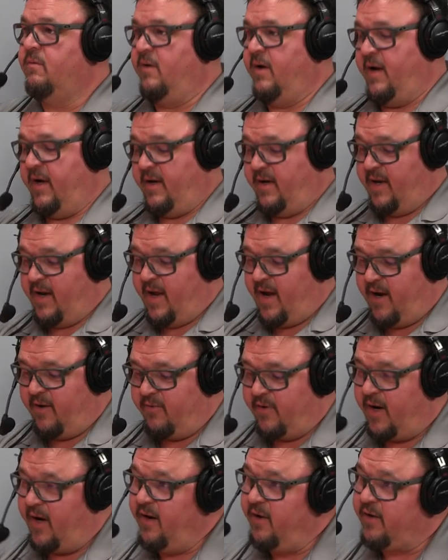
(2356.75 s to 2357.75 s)
Right.
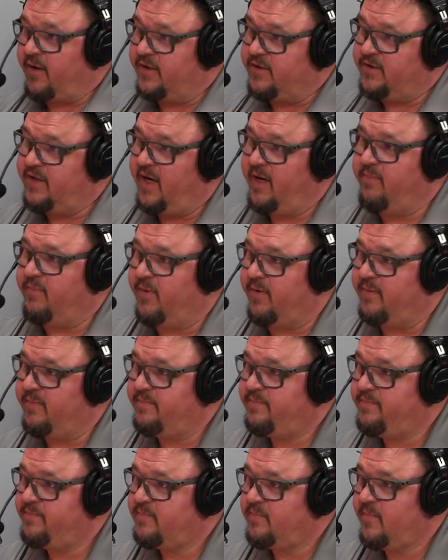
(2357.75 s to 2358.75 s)
Now when I look at chamber,
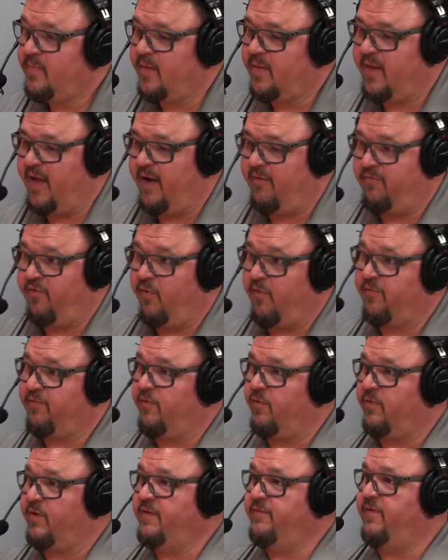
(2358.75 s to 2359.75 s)
that four
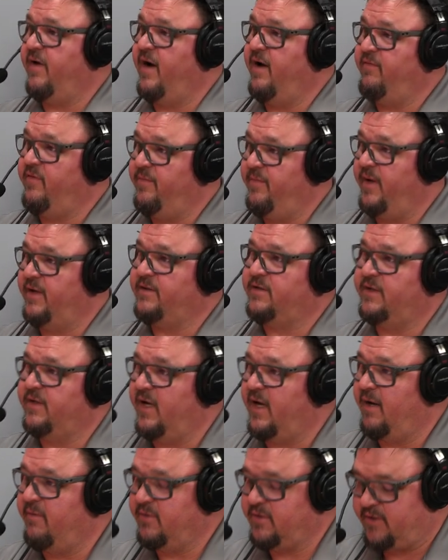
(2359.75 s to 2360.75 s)
forty-five dimension
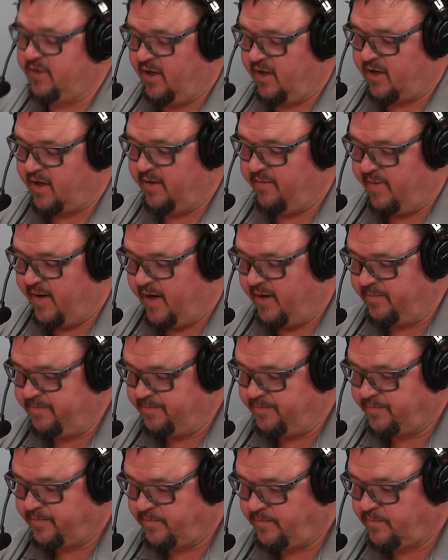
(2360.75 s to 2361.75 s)
that I was talking about,
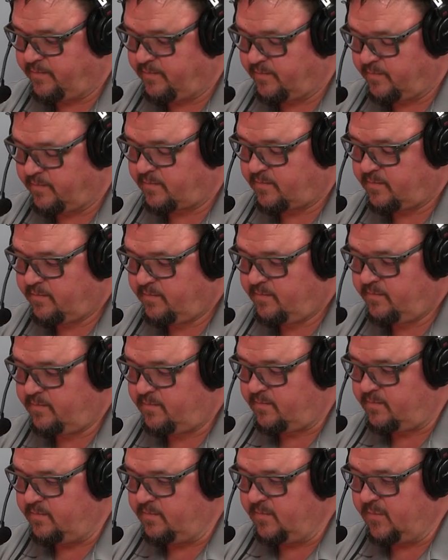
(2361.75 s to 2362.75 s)

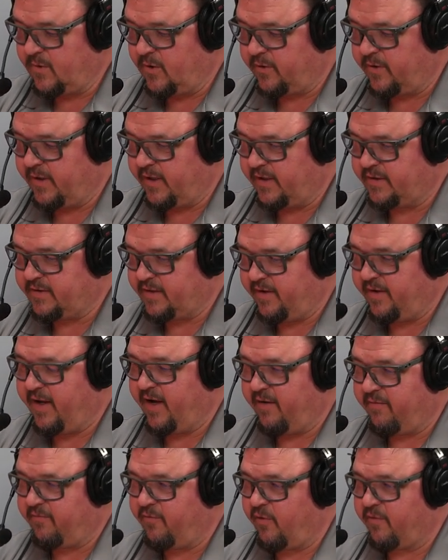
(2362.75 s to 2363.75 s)
or did I say,
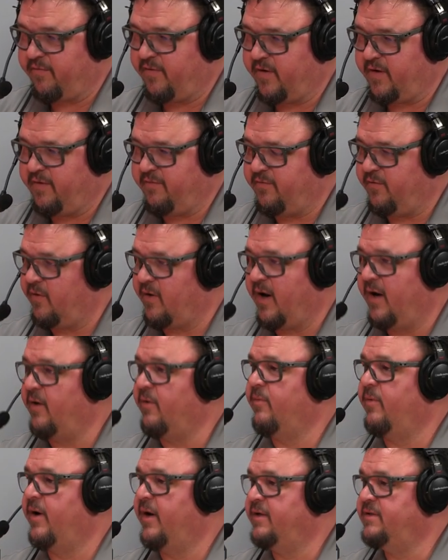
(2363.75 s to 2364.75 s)
yeah, four fifty-four, I
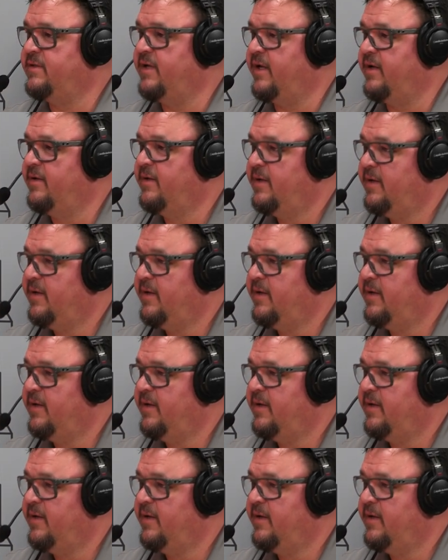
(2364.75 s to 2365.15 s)
don't know what I said.